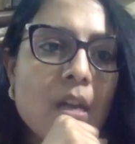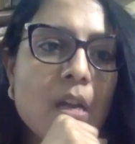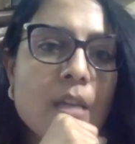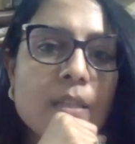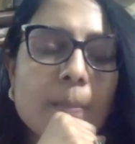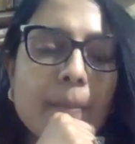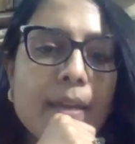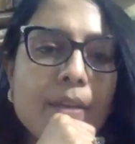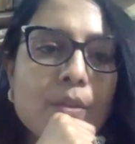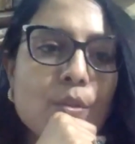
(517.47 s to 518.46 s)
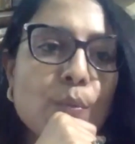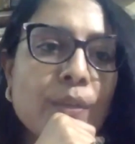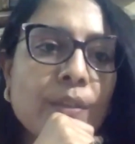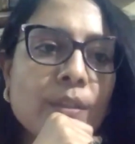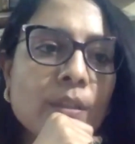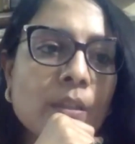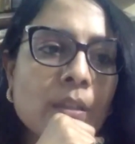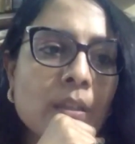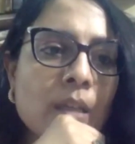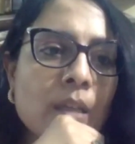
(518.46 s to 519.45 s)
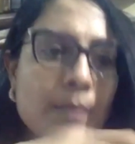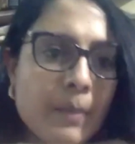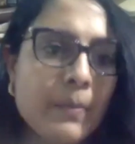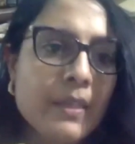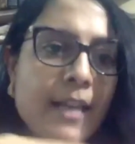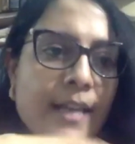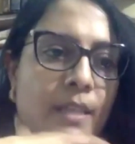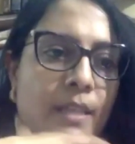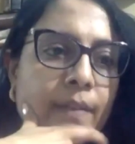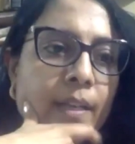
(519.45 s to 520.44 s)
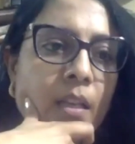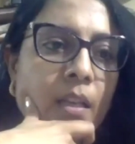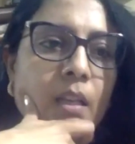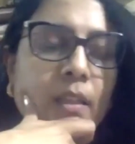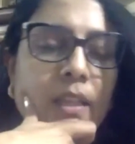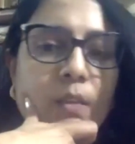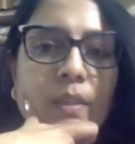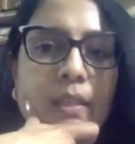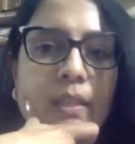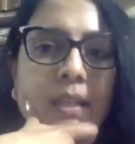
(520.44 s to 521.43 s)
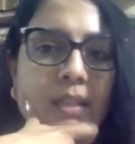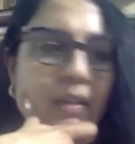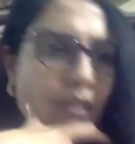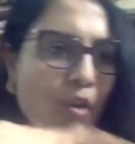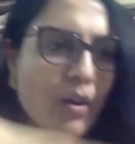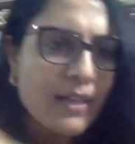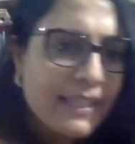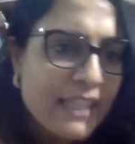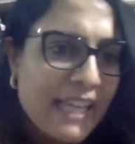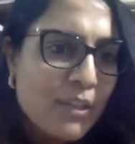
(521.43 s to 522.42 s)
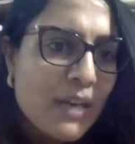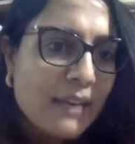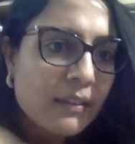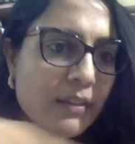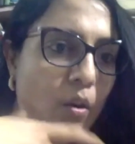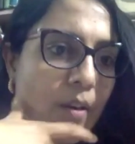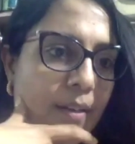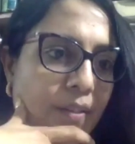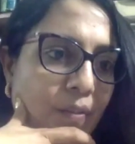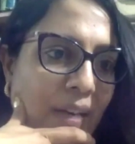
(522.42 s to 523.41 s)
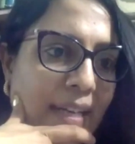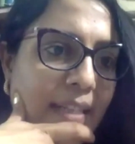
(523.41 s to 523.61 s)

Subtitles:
supply you with the PPT as well that we discussed. The recording, they do get the recordings, right?